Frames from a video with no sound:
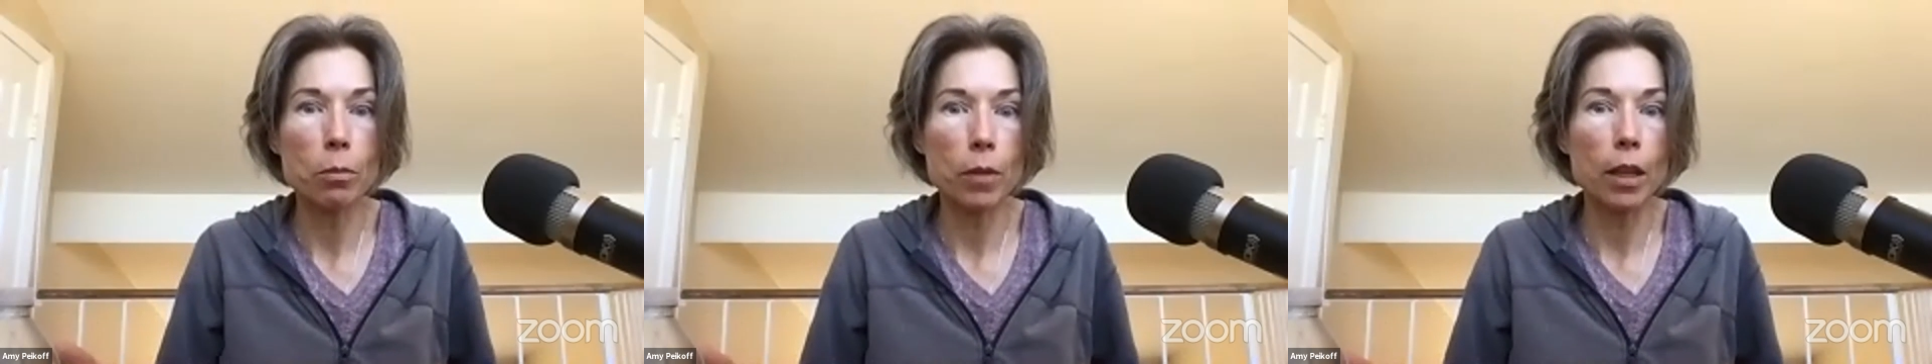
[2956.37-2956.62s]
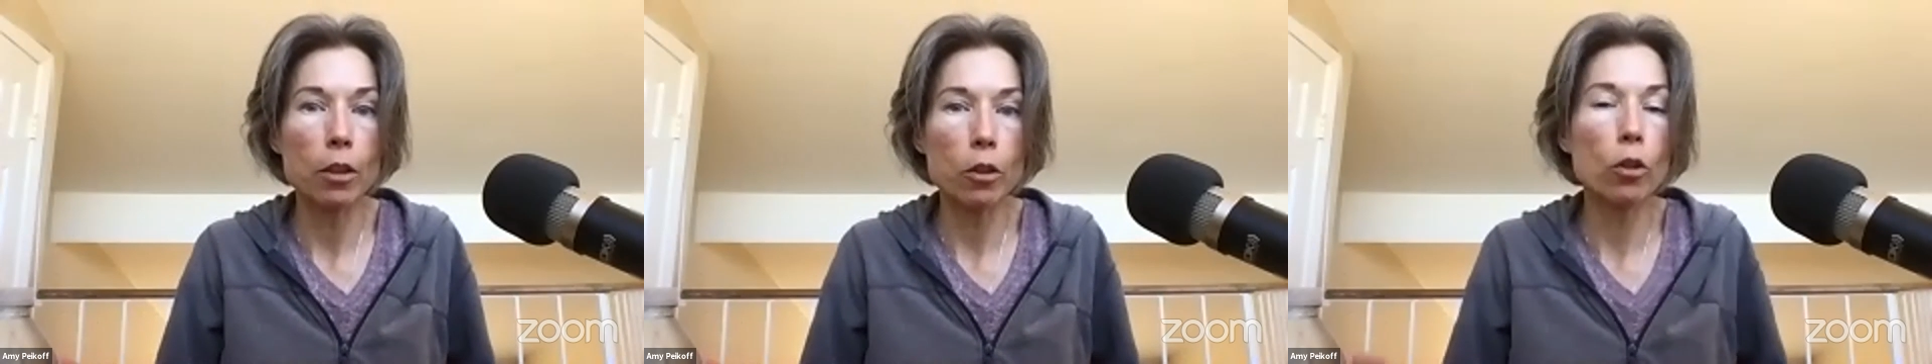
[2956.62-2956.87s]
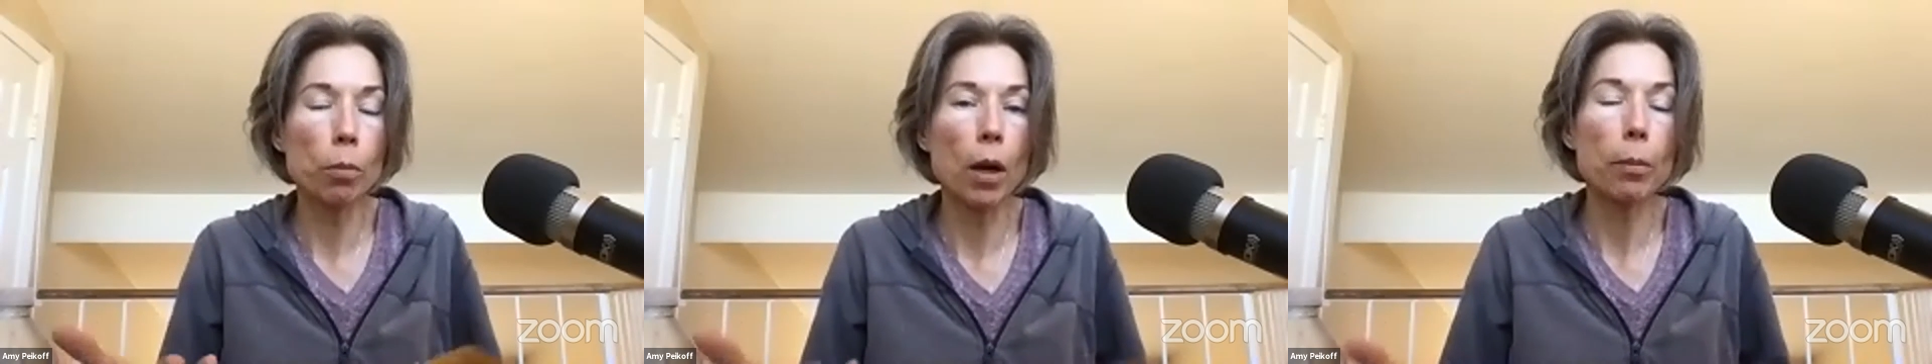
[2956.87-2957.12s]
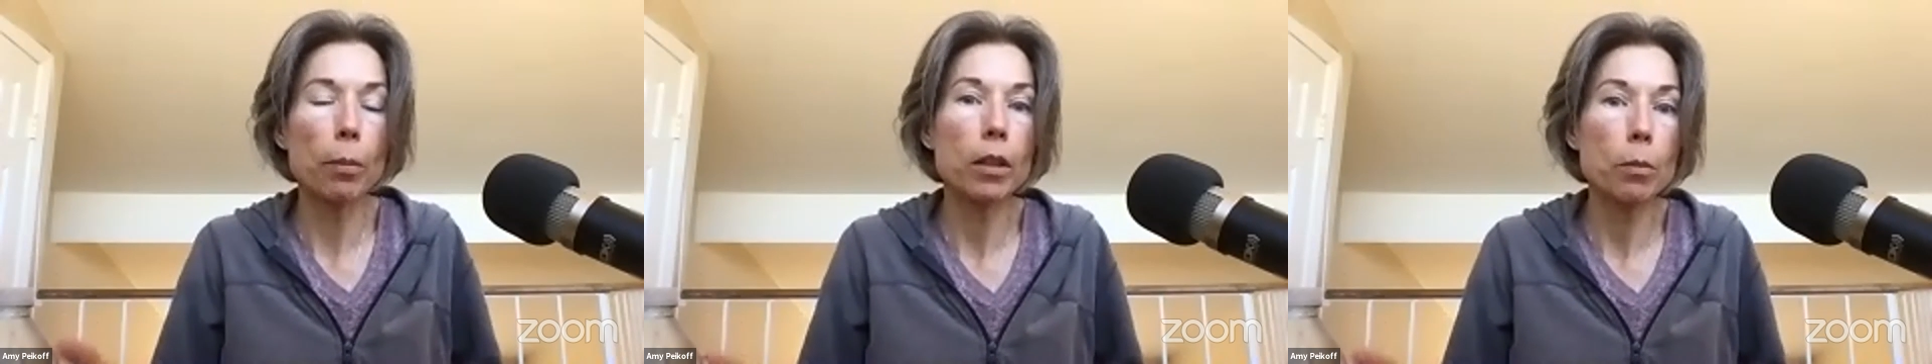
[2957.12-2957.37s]
that you're
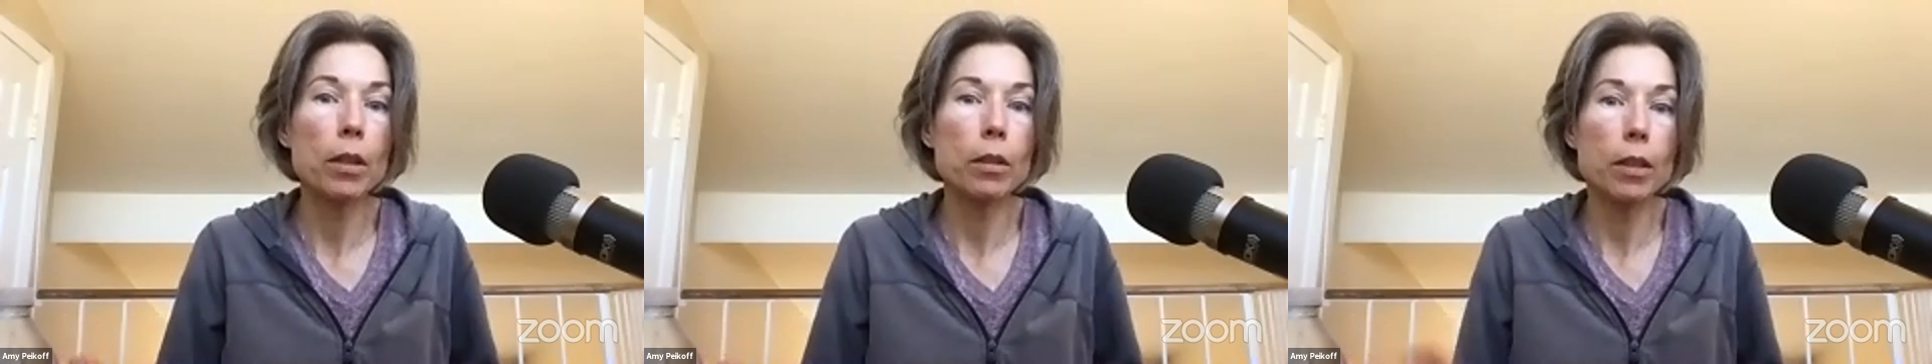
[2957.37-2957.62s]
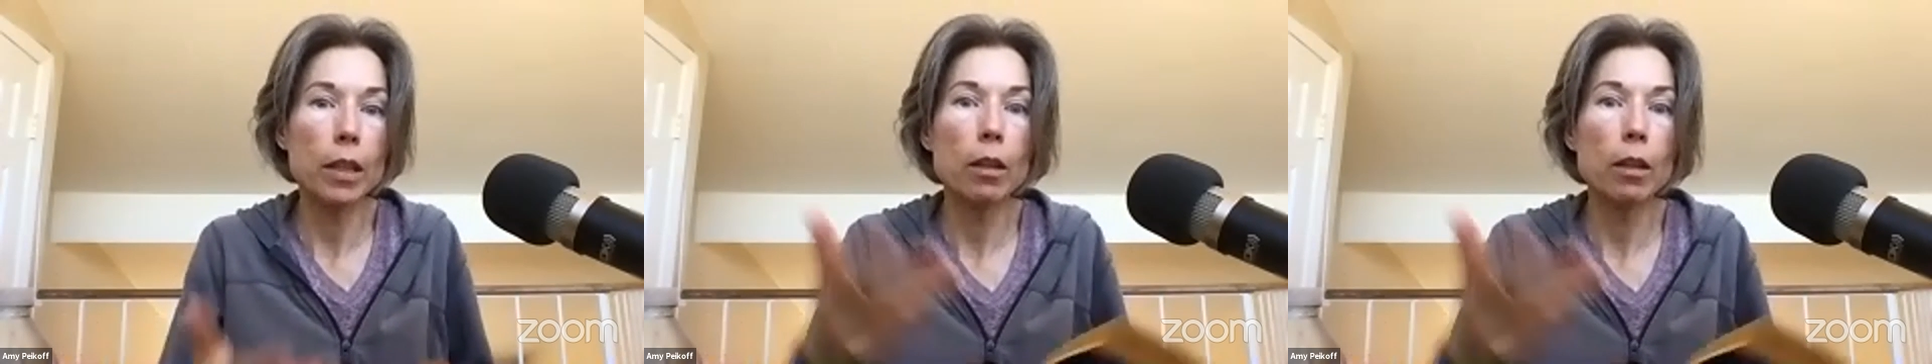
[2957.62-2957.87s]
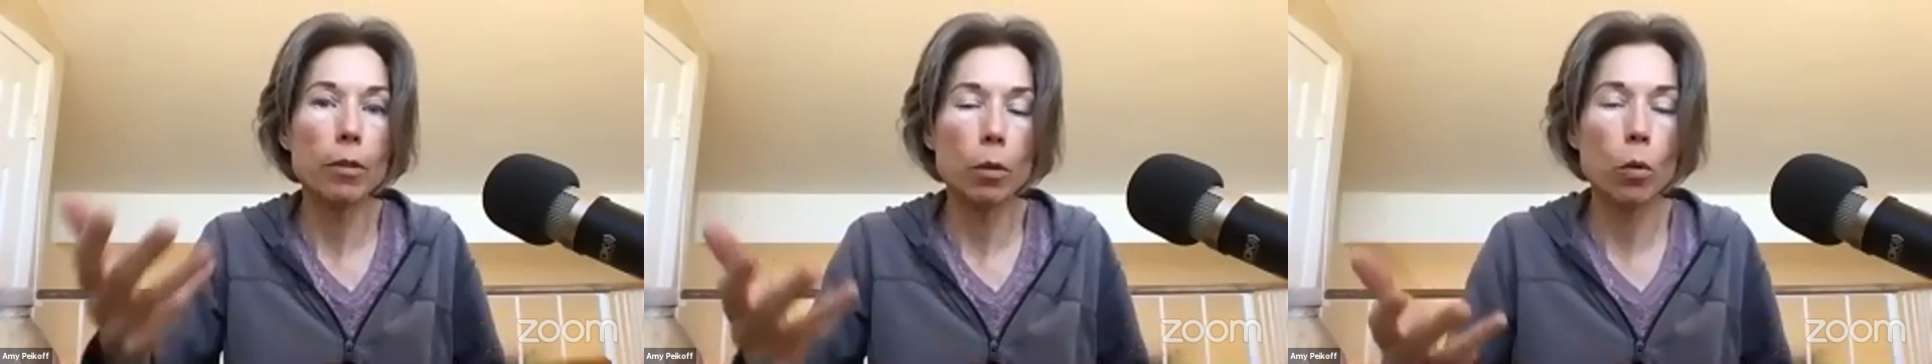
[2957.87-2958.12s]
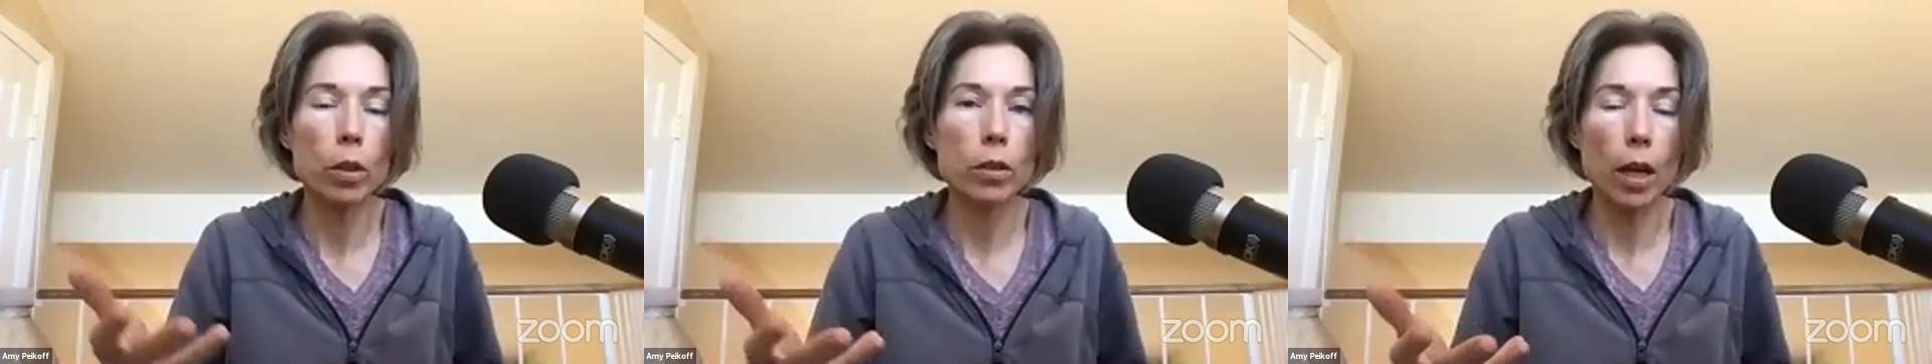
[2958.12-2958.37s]
probably going to be in need of at
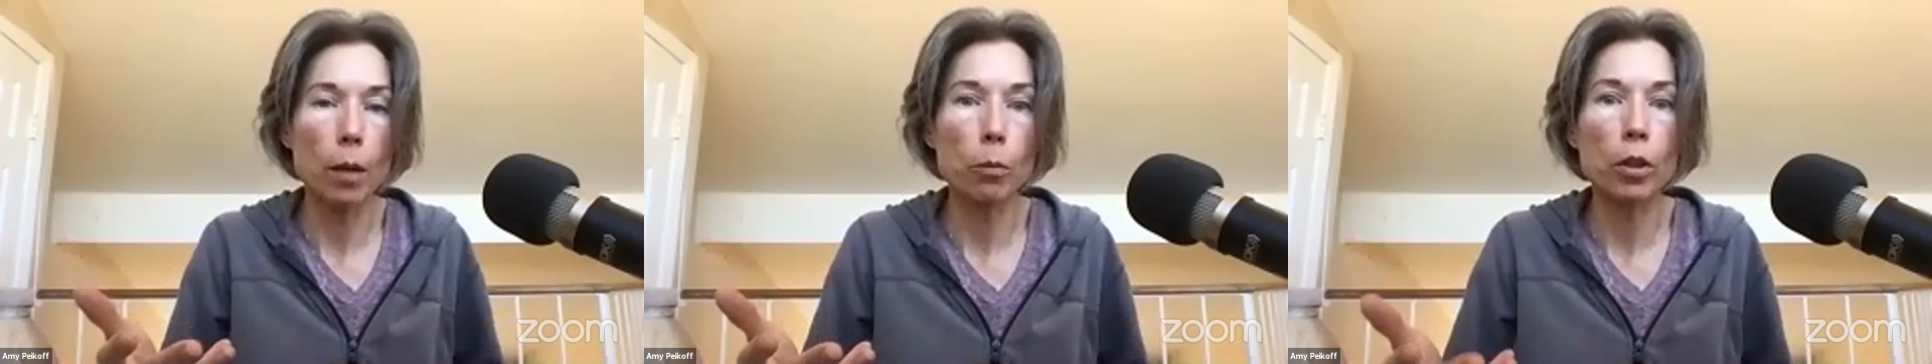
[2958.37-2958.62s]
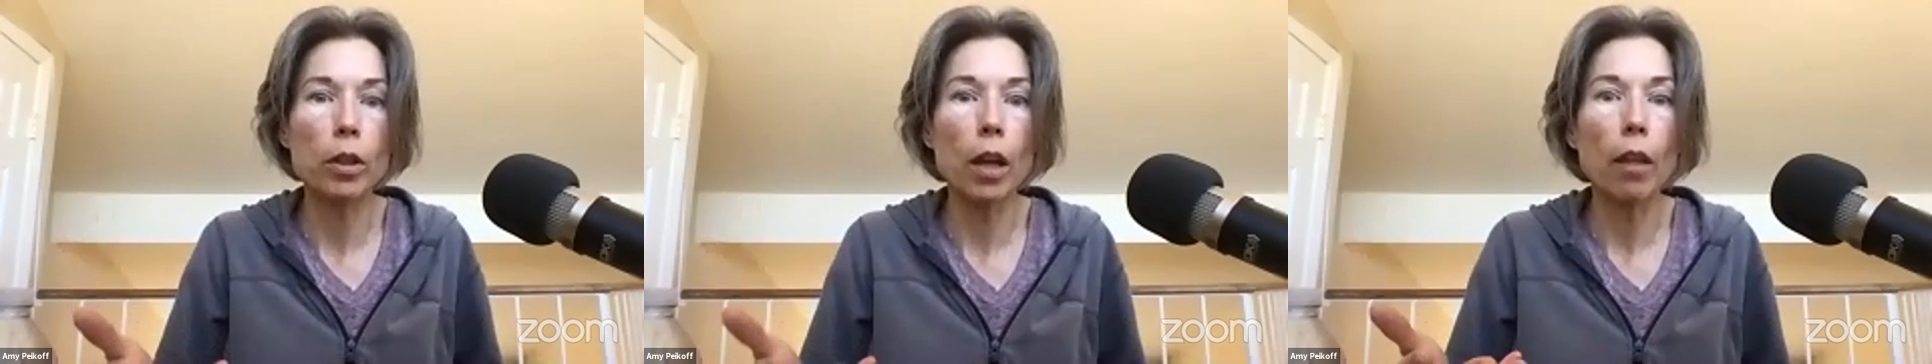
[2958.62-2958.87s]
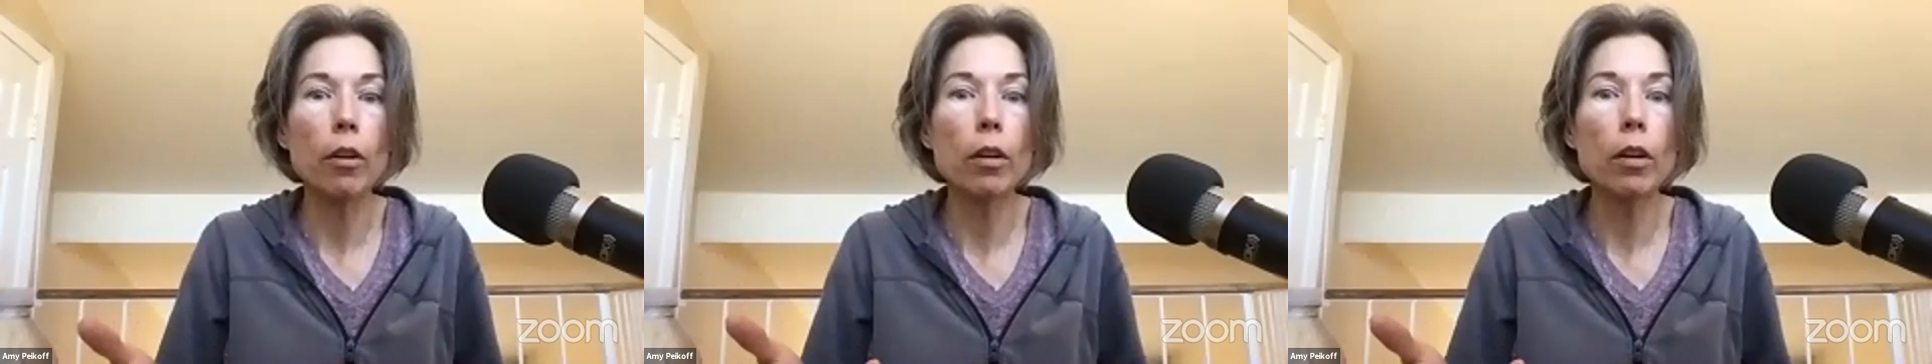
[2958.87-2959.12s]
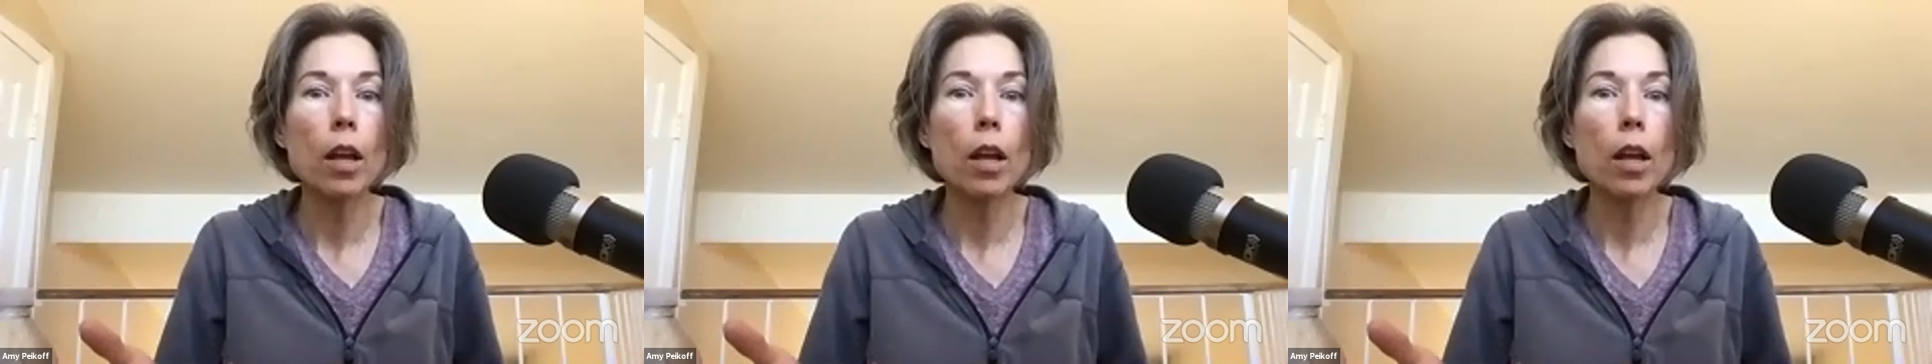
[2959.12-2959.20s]
one time or another.